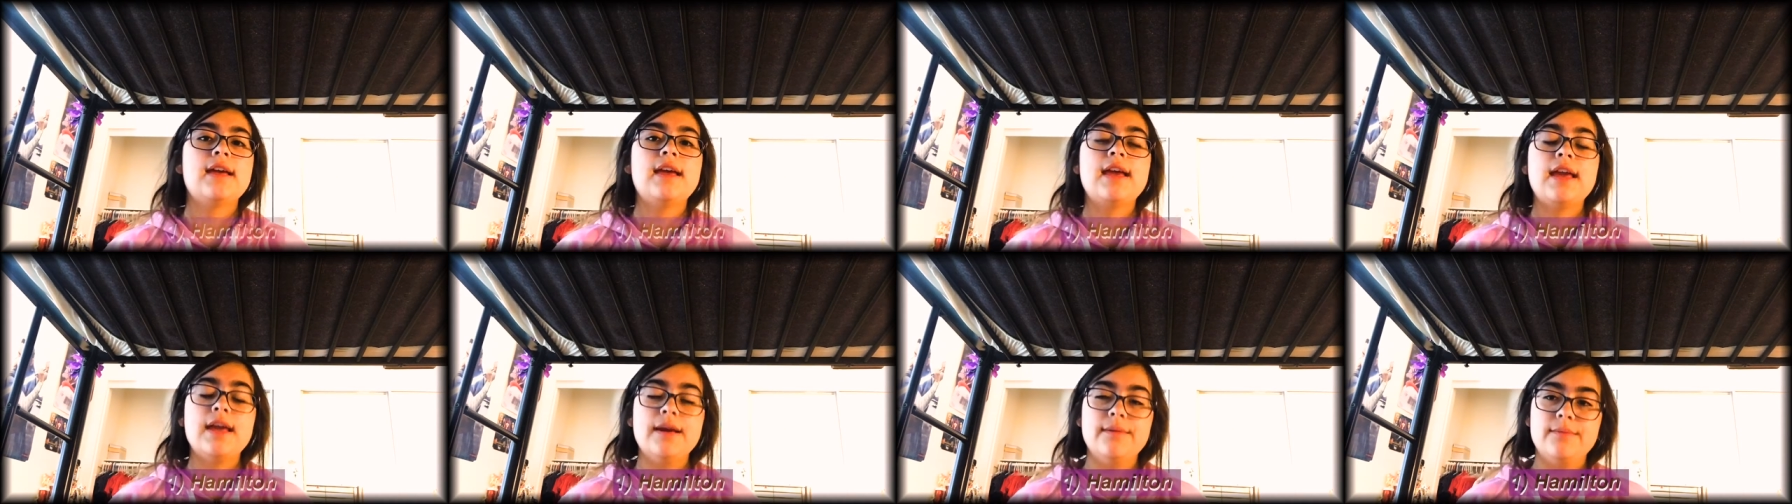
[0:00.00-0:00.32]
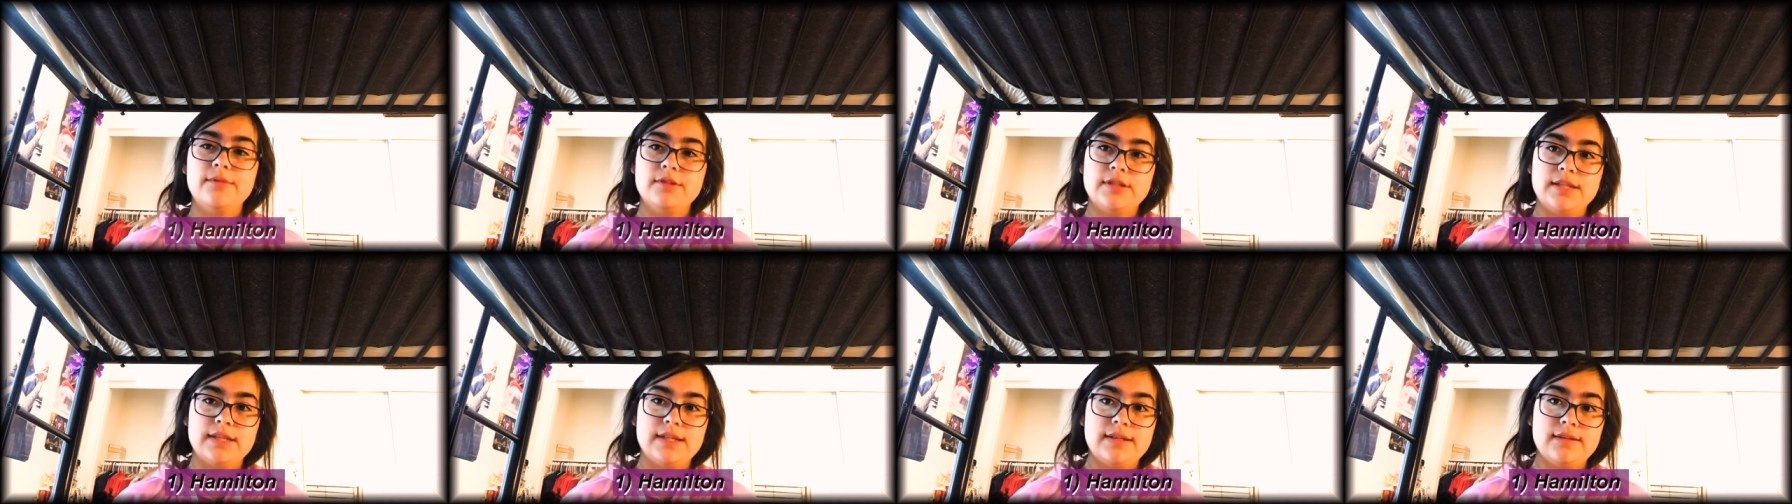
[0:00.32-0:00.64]

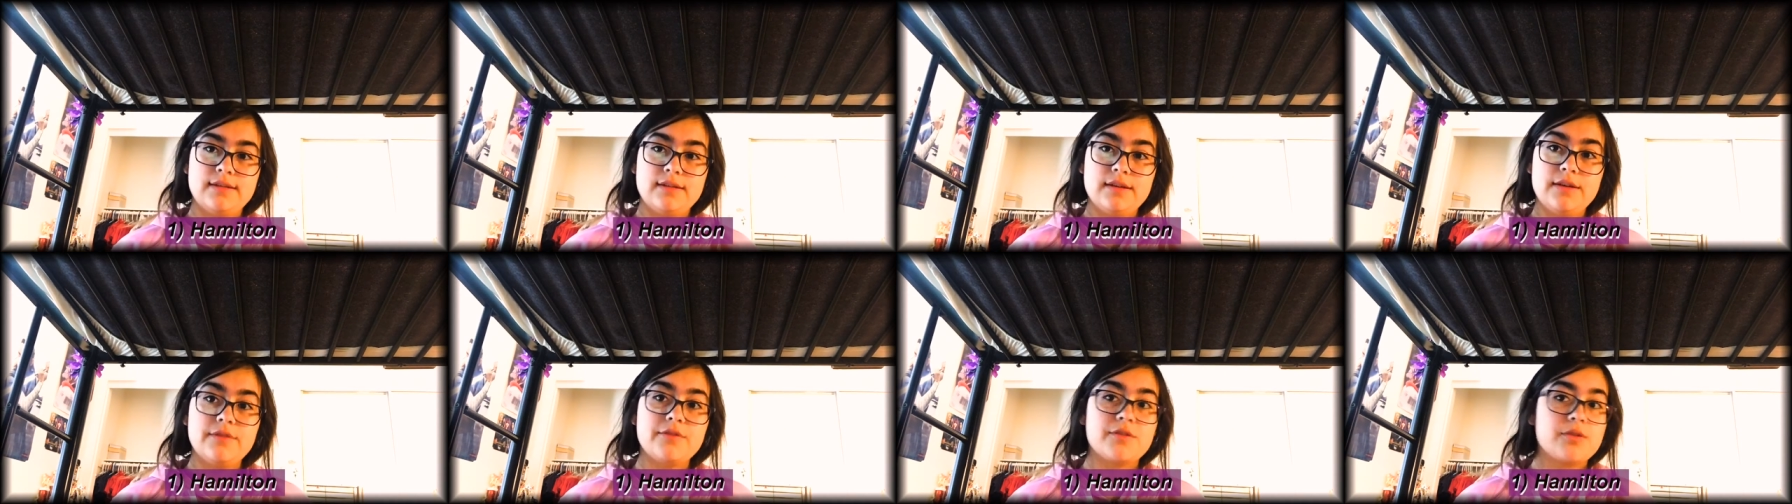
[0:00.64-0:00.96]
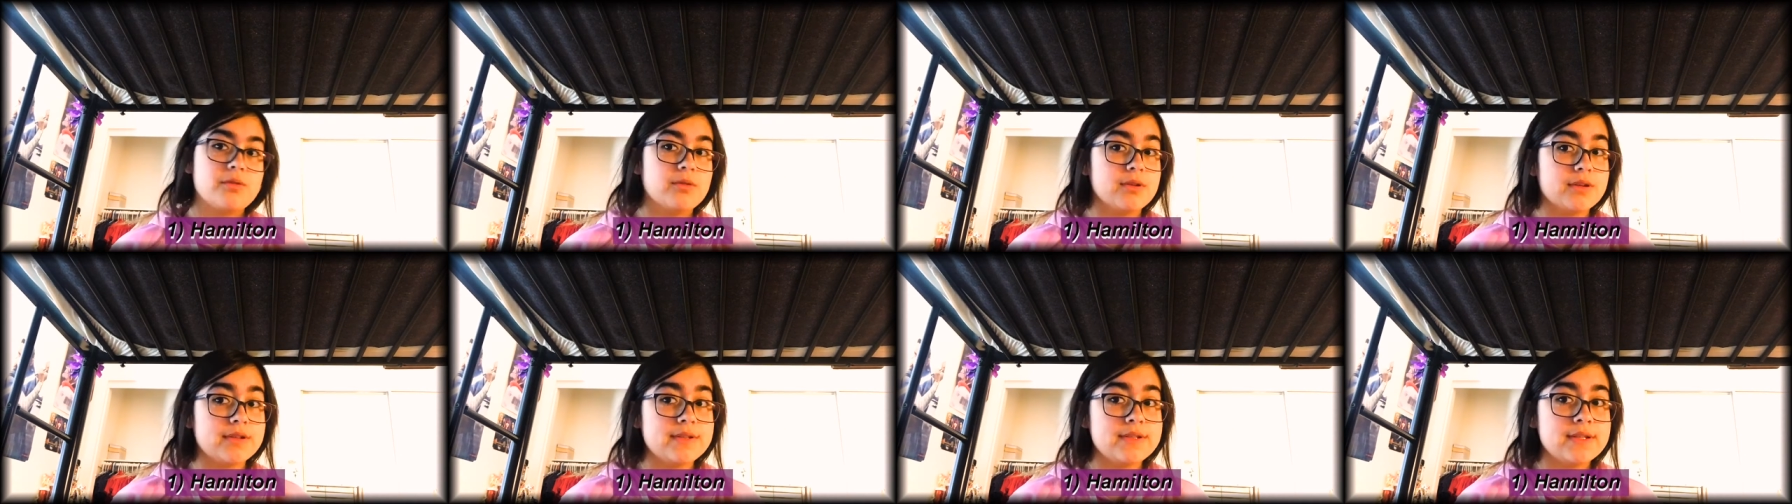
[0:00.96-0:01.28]
Hamilton, of
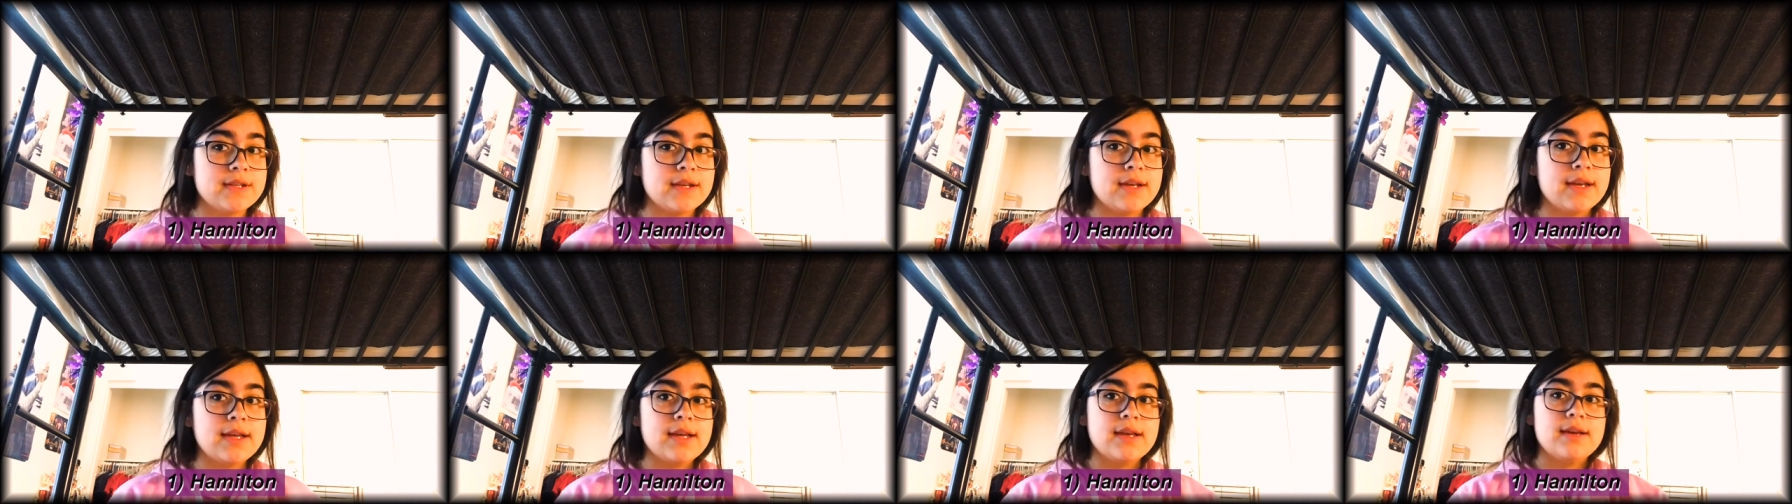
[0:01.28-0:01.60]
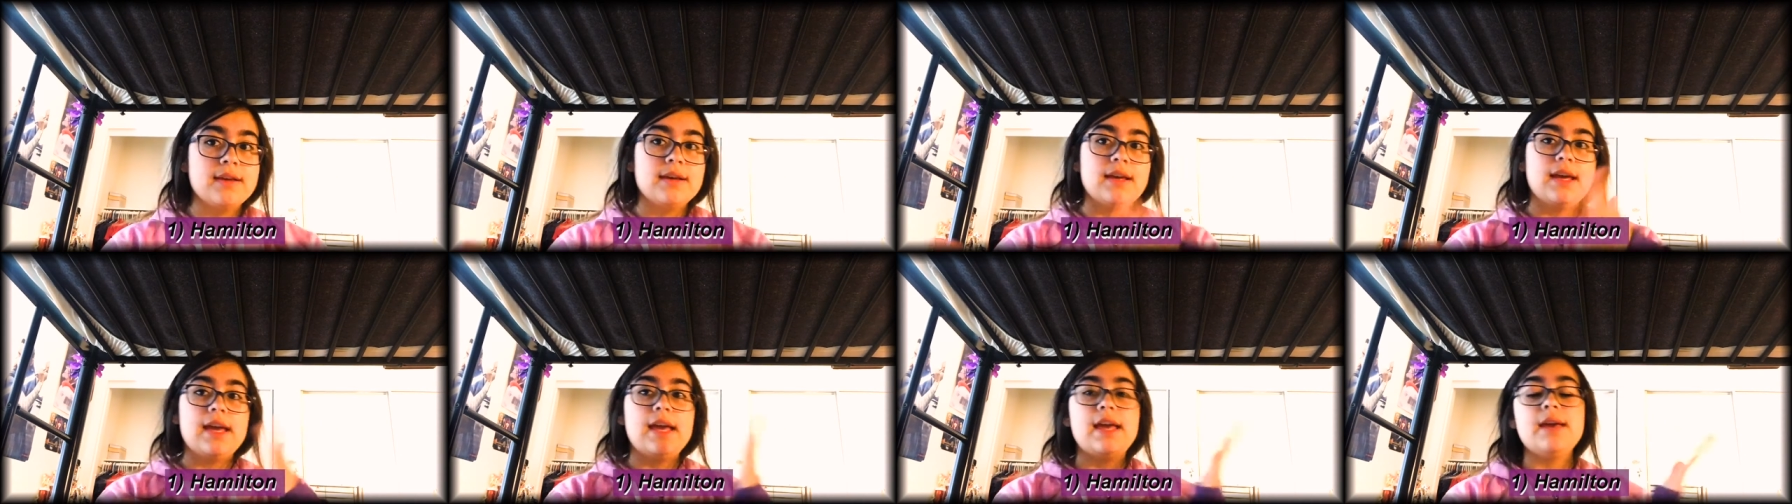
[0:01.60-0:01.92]
course.
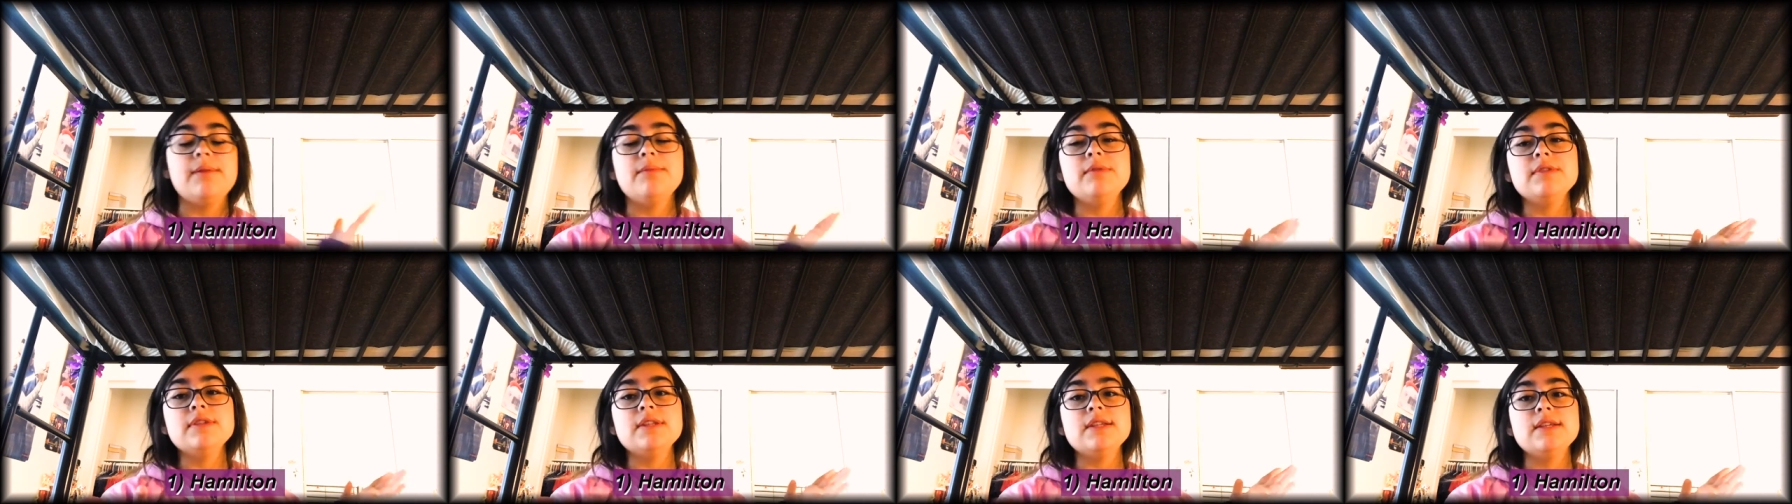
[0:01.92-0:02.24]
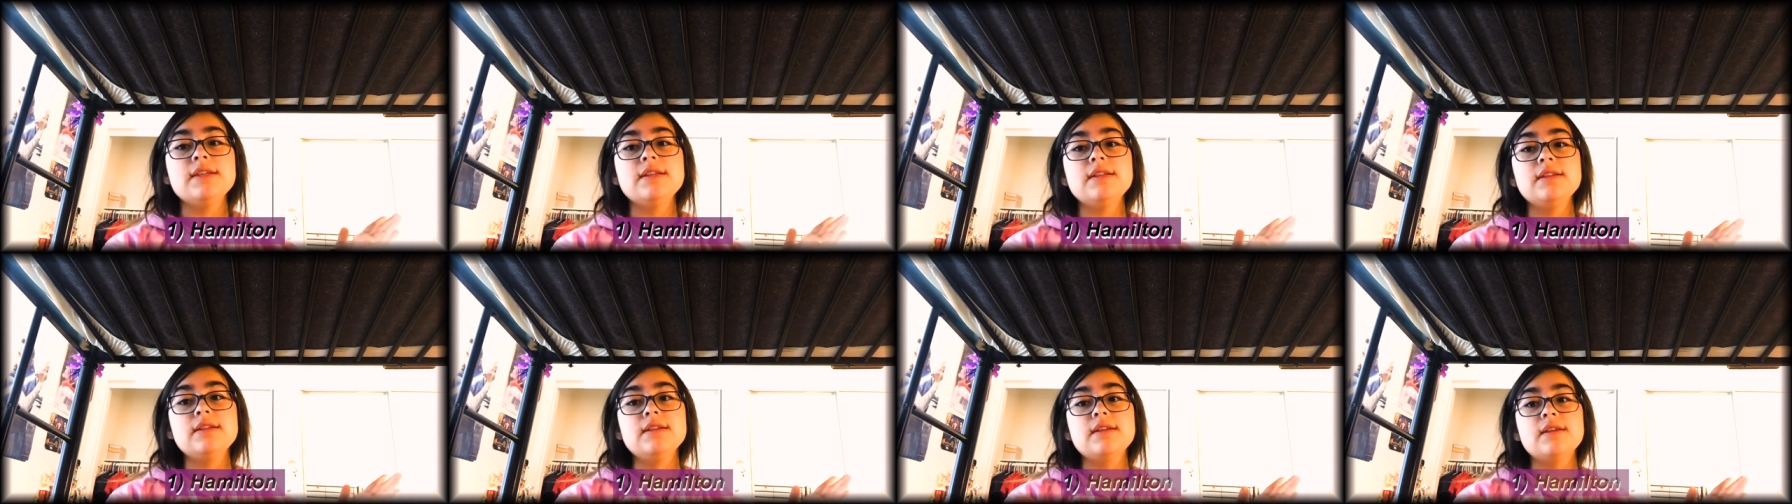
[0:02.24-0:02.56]

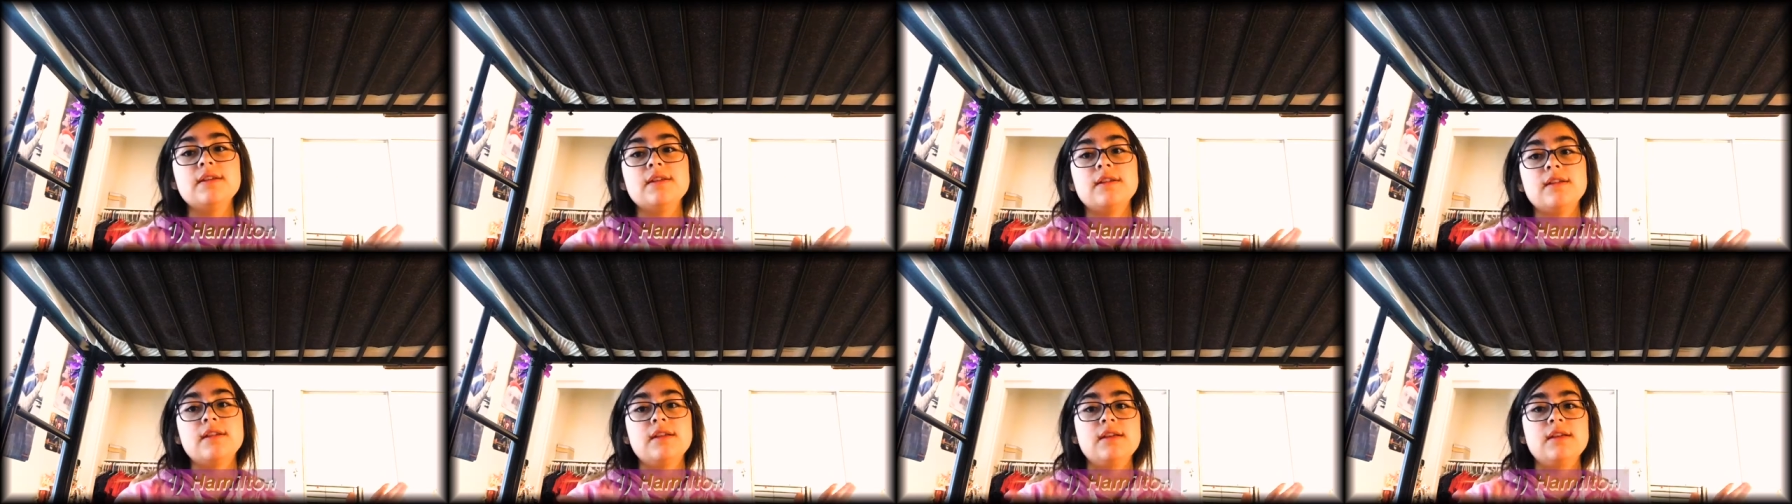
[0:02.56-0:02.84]
Hamilton